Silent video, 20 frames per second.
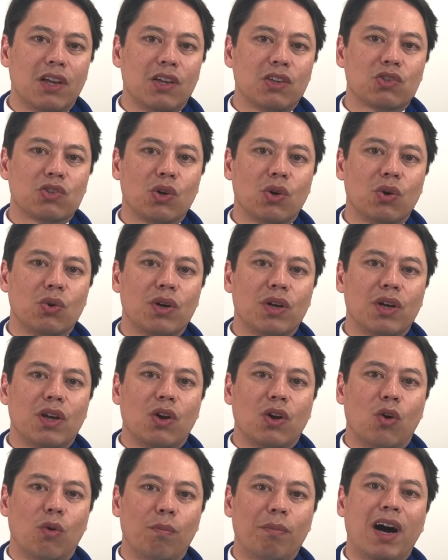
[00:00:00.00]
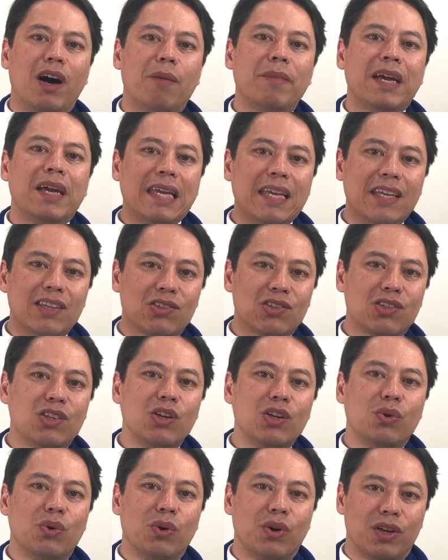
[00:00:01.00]
So Obama is
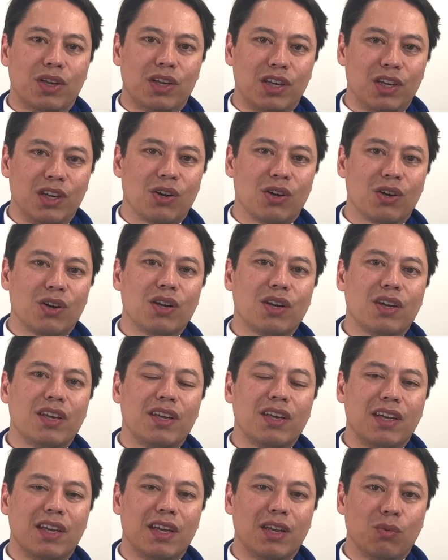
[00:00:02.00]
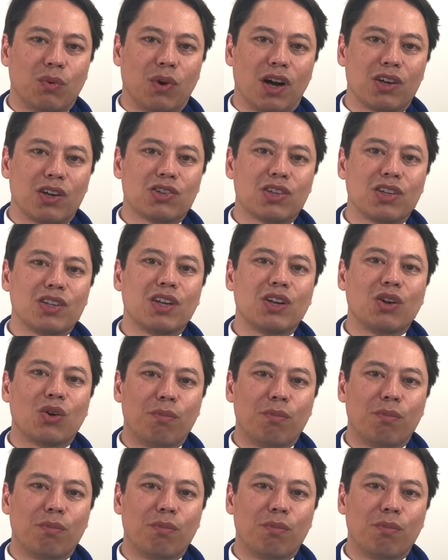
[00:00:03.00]
still here in Washington.